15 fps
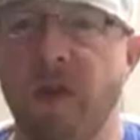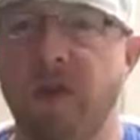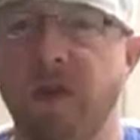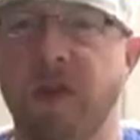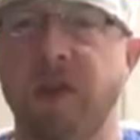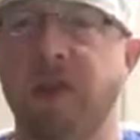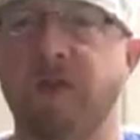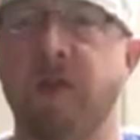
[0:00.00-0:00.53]
don't want
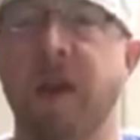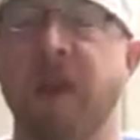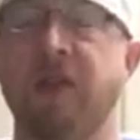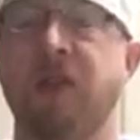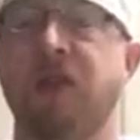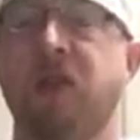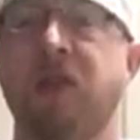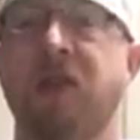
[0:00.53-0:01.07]
to drink it too fast.
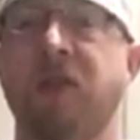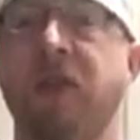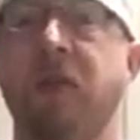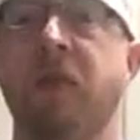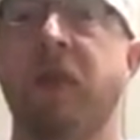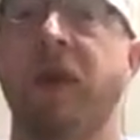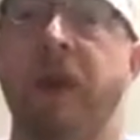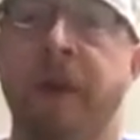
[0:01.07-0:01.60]
You just want to
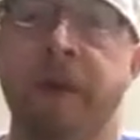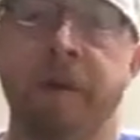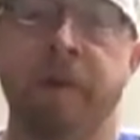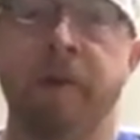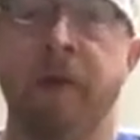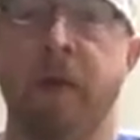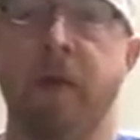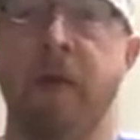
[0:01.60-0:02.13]
sip it.
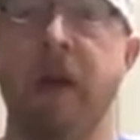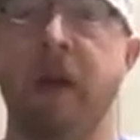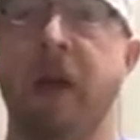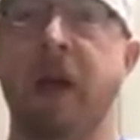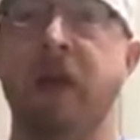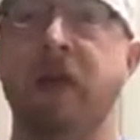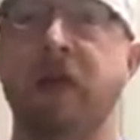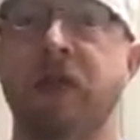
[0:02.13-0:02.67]
Make
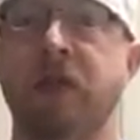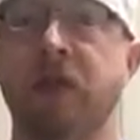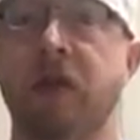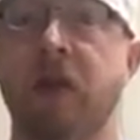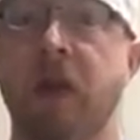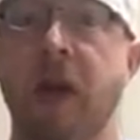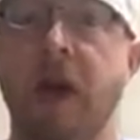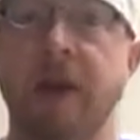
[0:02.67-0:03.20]
an energy
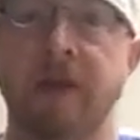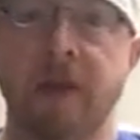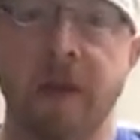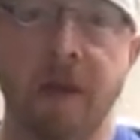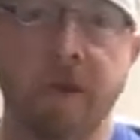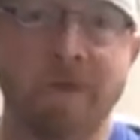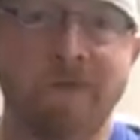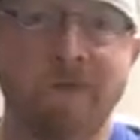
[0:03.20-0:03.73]
drink last,
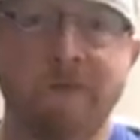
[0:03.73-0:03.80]
like,